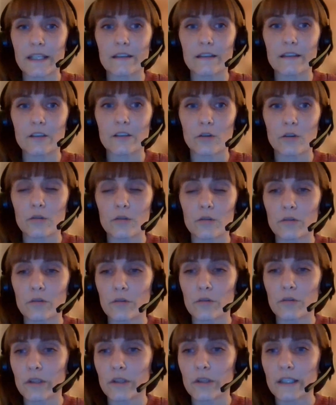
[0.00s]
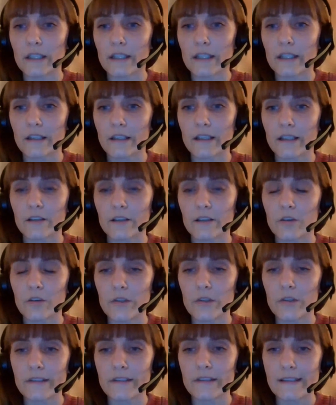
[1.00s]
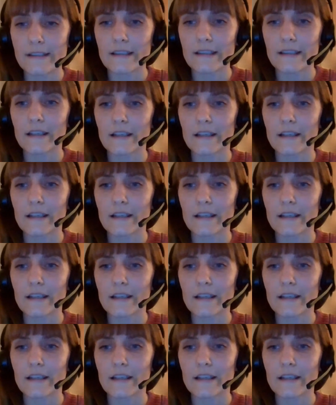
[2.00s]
in the cocoa growing communities